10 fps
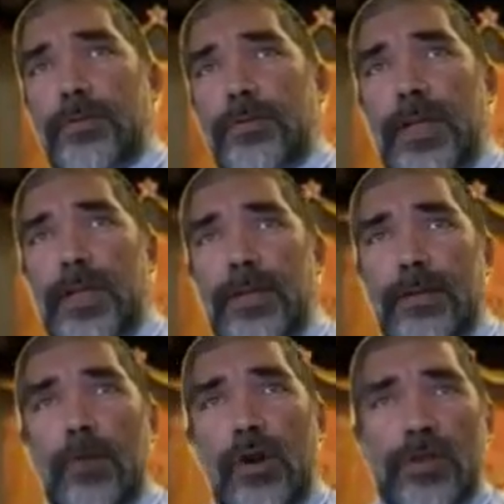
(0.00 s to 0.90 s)
take
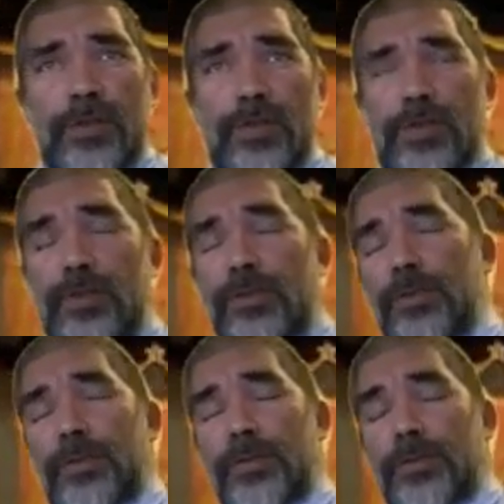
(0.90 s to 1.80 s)
their mocks
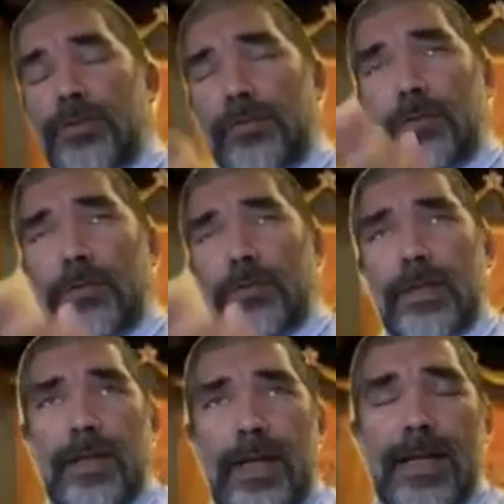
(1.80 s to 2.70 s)
or do
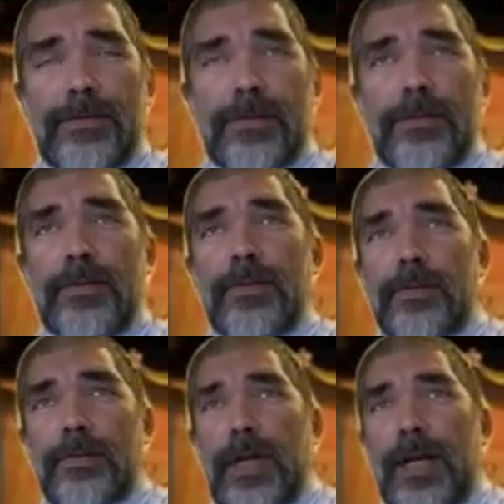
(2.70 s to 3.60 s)
their
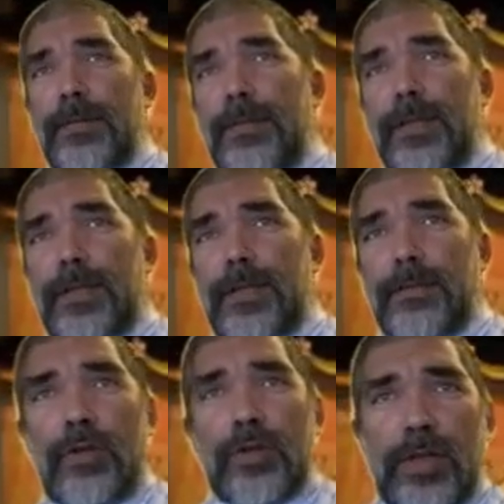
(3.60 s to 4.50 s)
A-level or
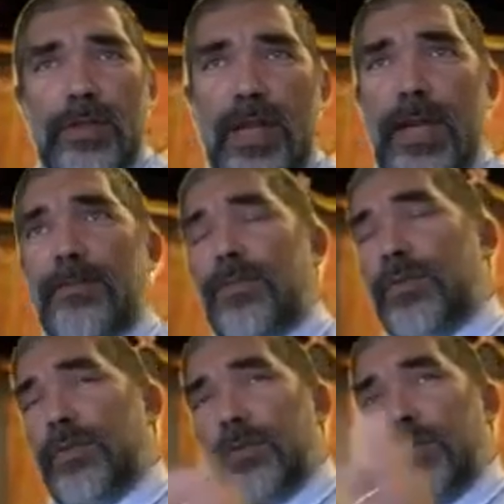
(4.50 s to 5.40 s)
IB mock exams
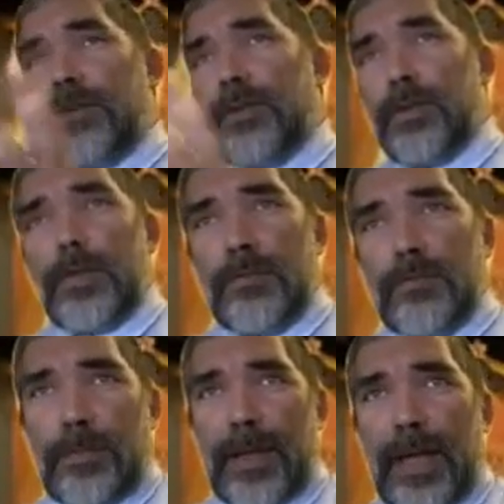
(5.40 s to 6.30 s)
or
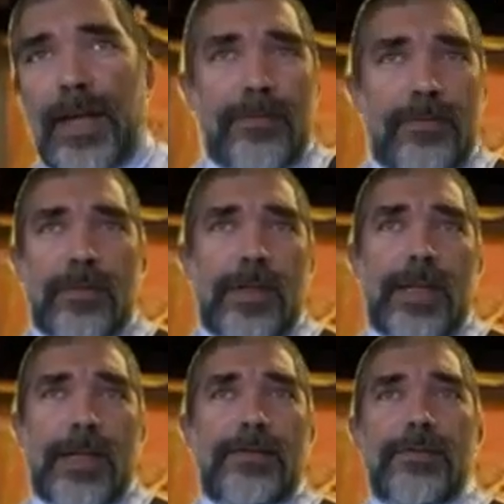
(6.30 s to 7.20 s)
prepare for
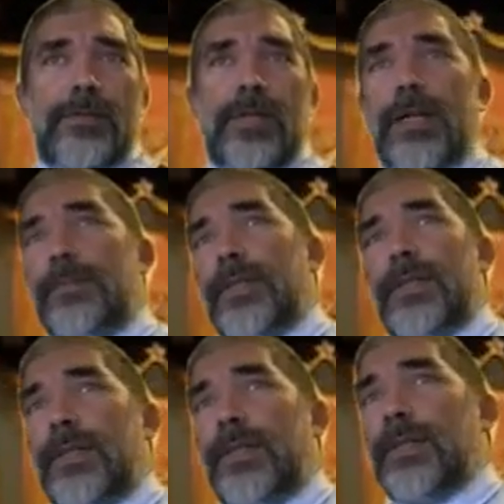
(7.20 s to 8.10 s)
the A-level or
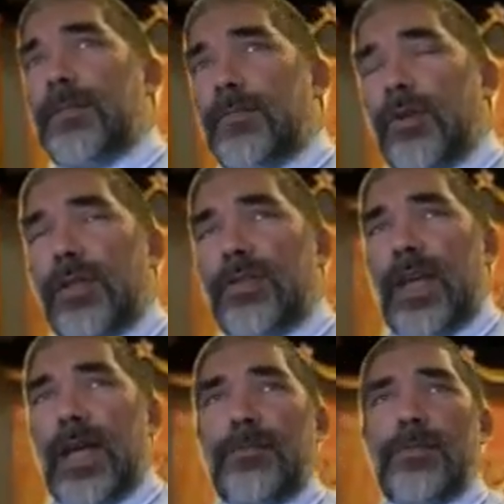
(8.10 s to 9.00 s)
IB mock
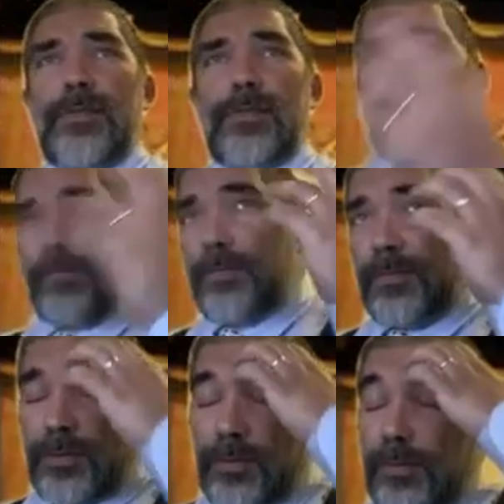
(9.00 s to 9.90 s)
exams
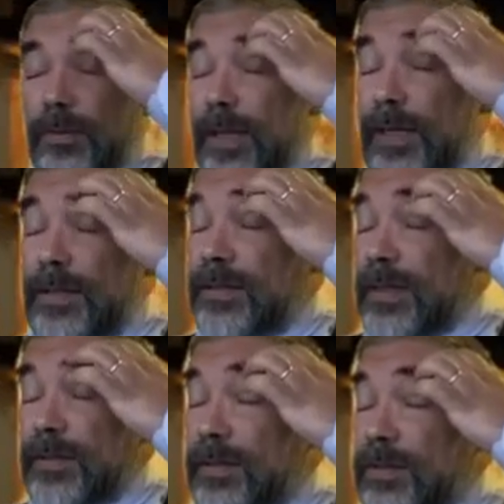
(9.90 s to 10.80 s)
or final
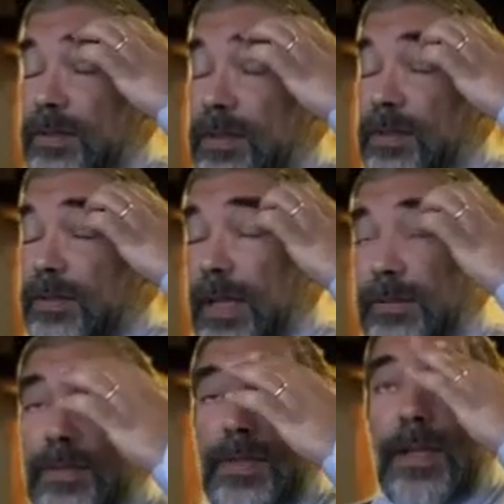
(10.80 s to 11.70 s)
external
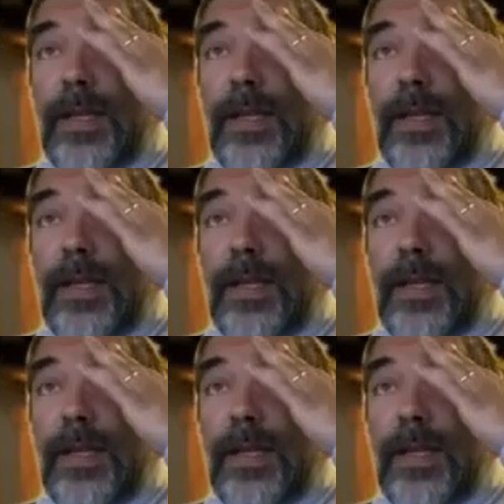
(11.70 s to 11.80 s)
exams.